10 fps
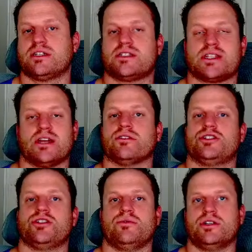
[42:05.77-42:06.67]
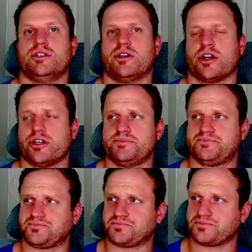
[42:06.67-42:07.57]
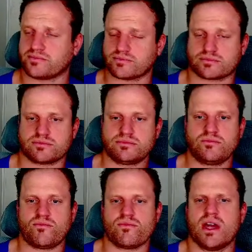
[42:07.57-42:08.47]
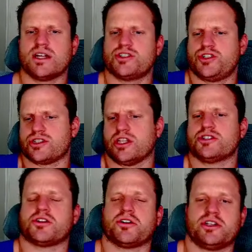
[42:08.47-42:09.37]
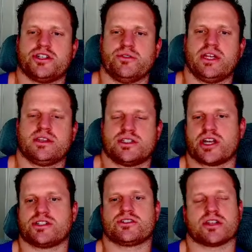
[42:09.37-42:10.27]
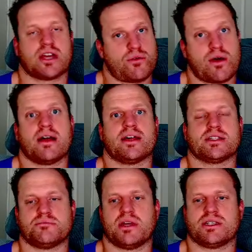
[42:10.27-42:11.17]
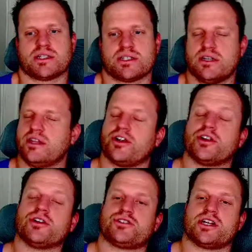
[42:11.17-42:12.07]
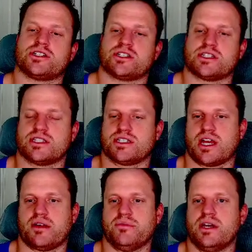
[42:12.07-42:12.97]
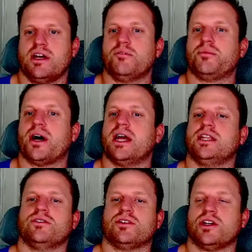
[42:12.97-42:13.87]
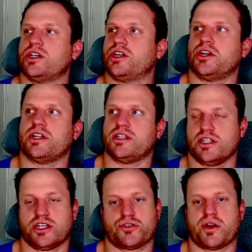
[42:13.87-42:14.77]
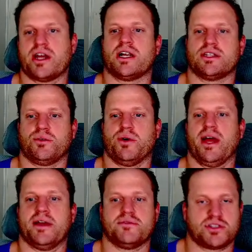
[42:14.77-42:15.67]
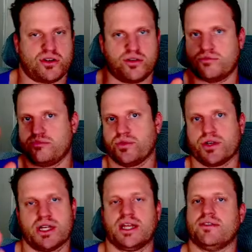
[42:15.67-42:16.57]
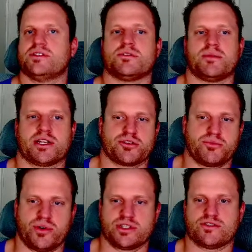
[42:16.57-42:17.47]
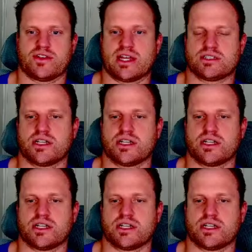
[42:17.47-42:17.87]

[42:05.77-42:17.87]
that you would earn, because you just look so good doing it. The judges are like, wow, that's amazing. There are no judges in this game, but you look good. You look great on the wave, so we're going to give you some extra points for that skill.